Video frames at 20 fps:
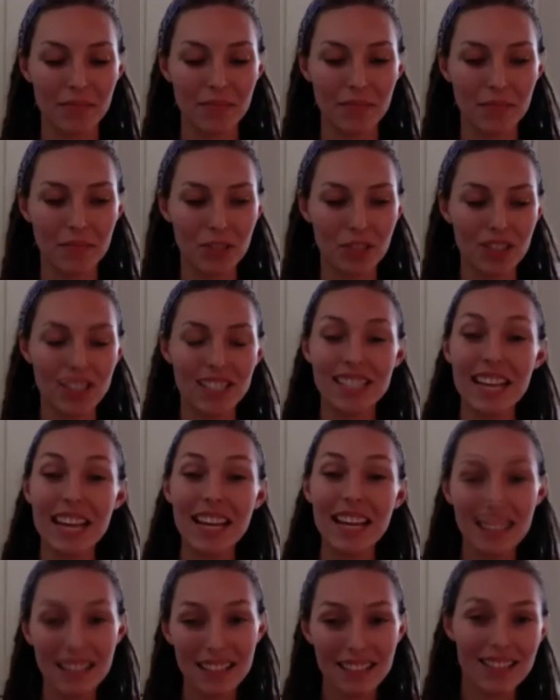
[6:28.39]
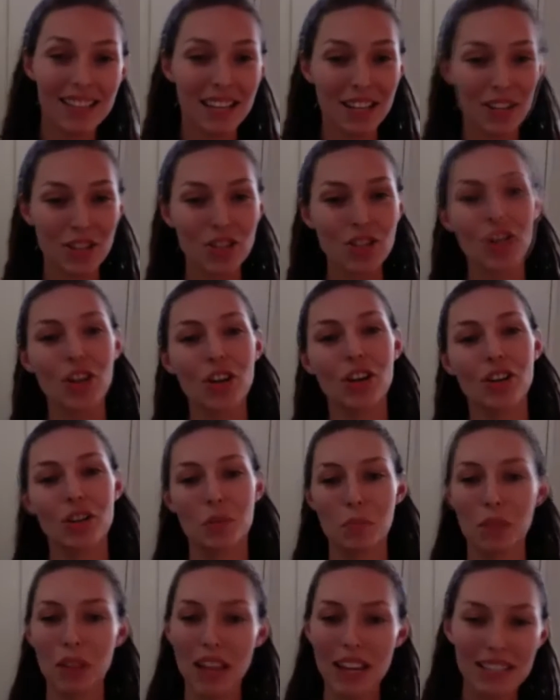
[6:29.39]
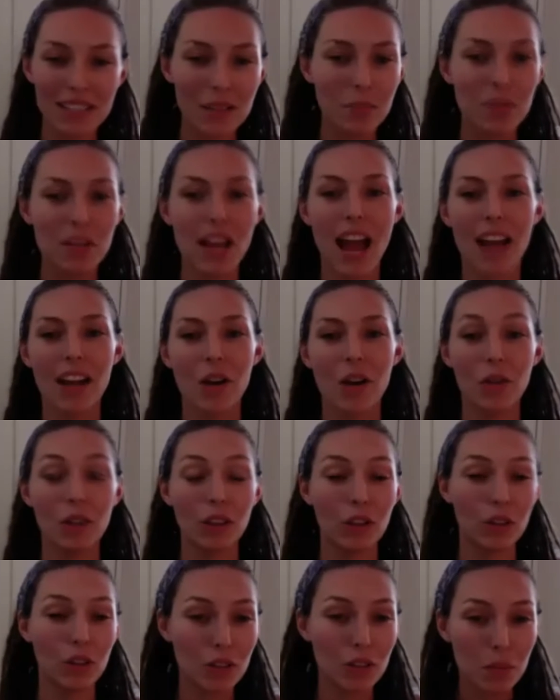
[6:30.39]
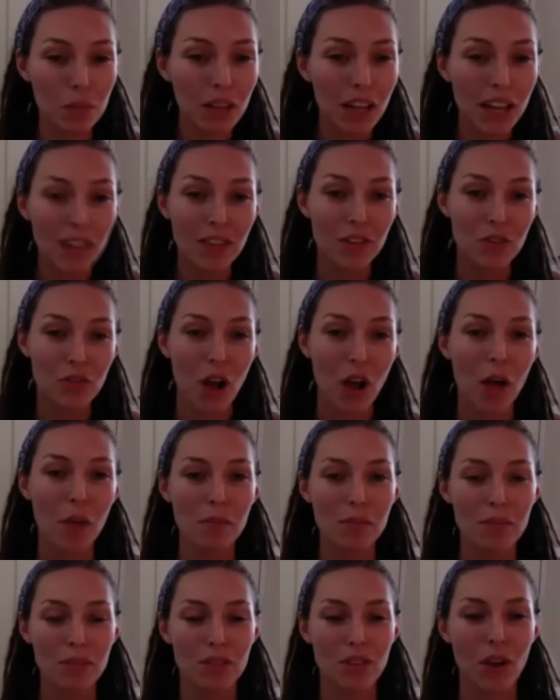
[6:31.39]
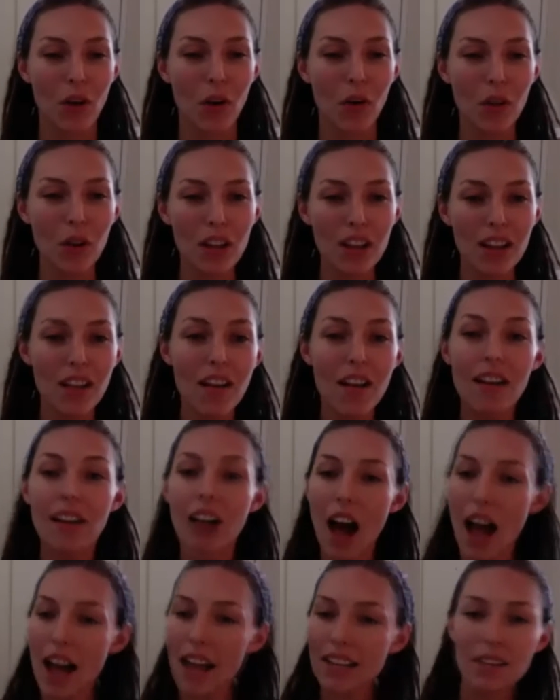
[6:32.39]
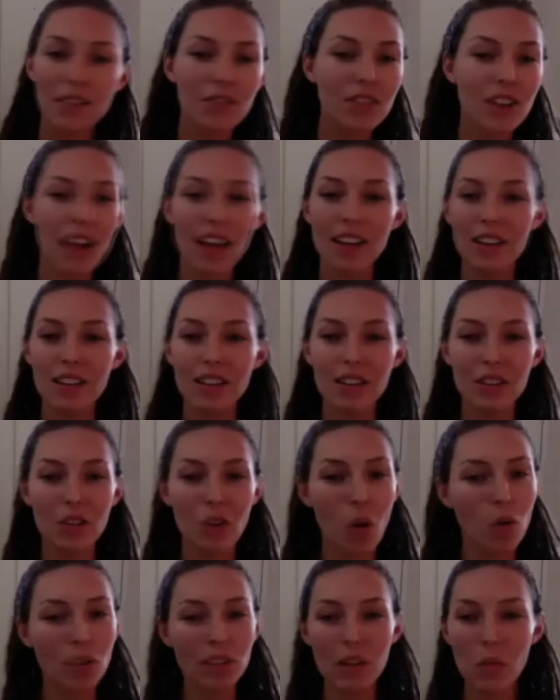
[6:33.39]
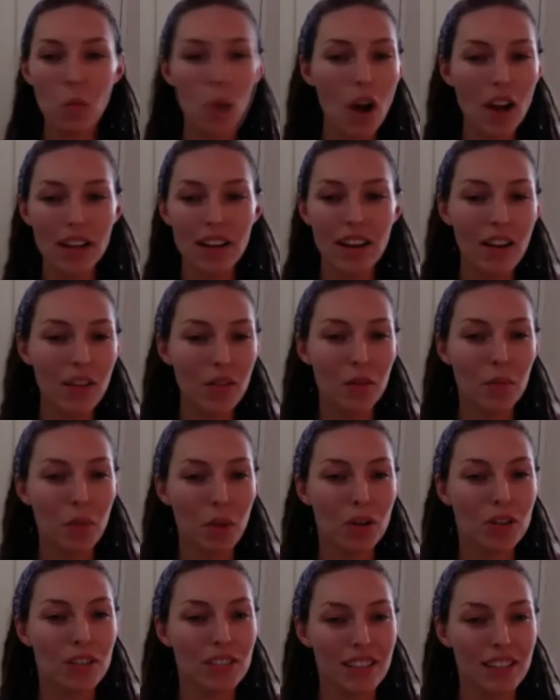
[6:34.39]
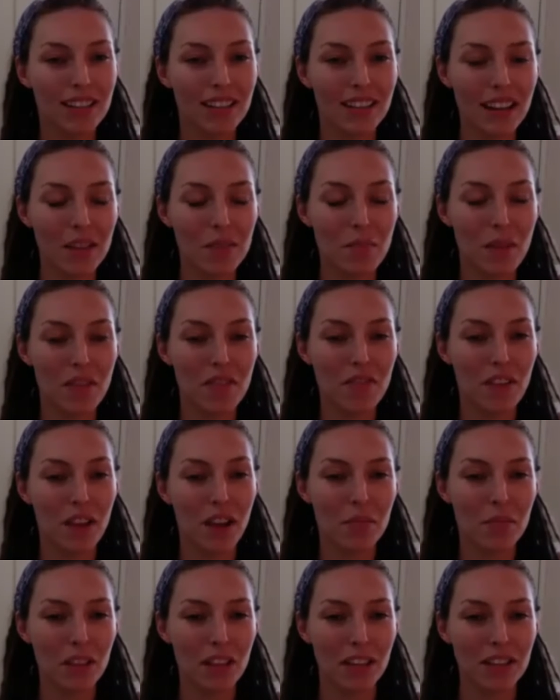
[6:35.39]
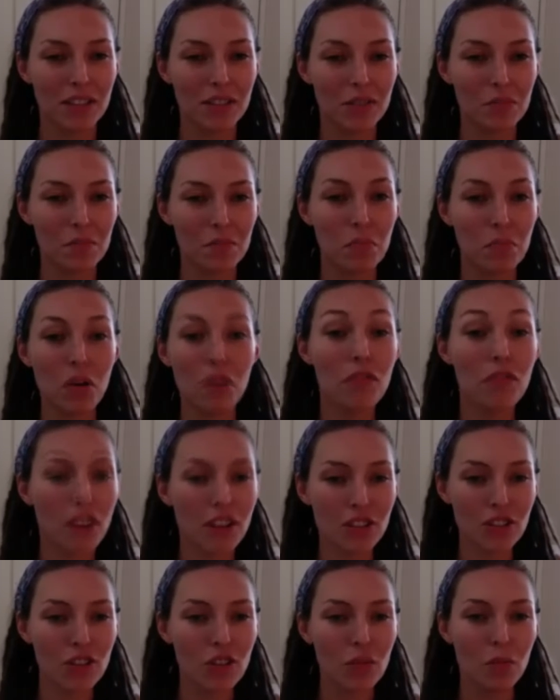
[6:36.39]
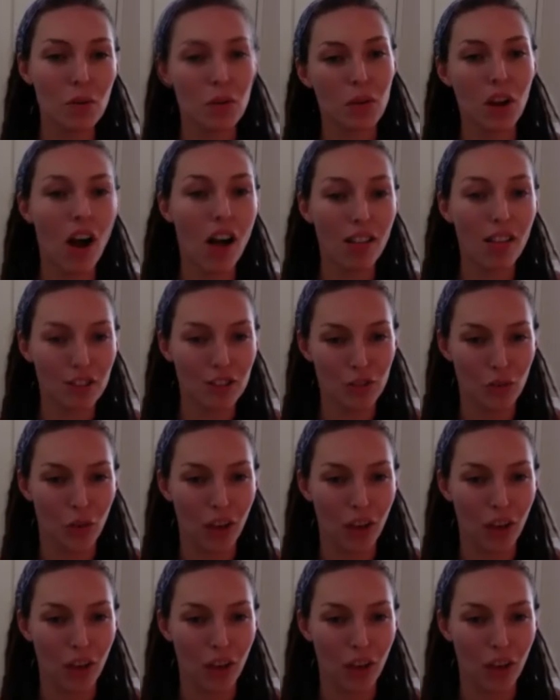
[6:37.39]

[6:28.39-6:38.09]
sings in church and plays the piano and learned to play the drums. So kind of, not only one other person in my family is professional, but we all enjoy